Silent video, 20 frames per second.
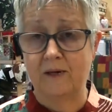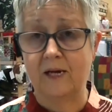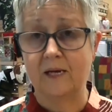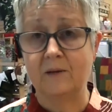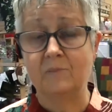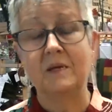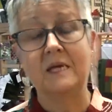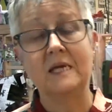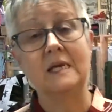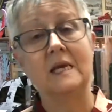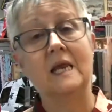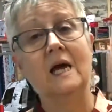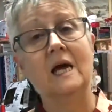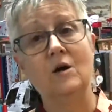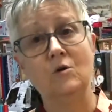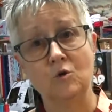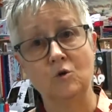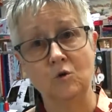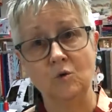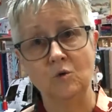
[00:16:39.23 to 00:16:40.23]
I mean,
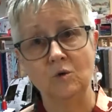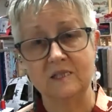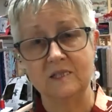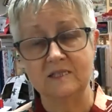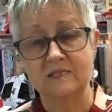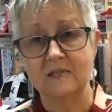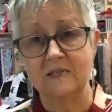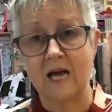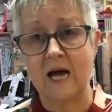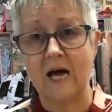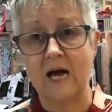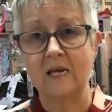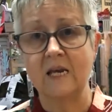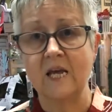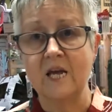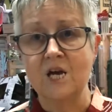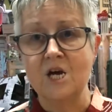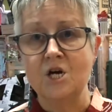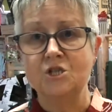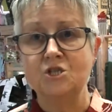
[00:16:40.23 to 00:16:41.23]
how cool is that?
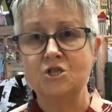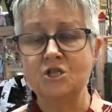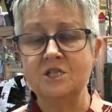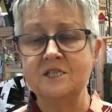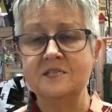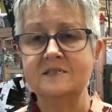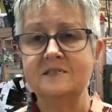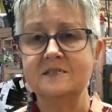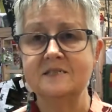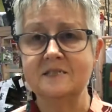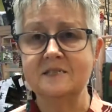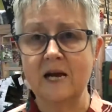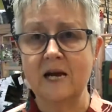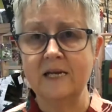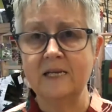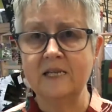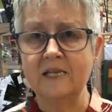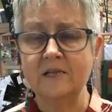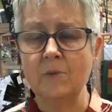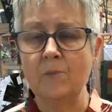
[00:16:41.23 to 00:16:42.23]
She's
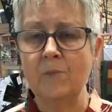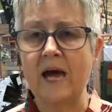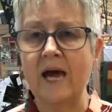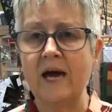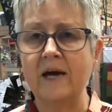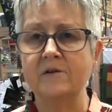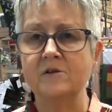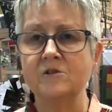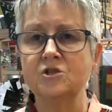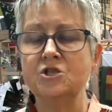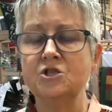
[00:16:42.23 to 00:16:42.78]
designing the pattern.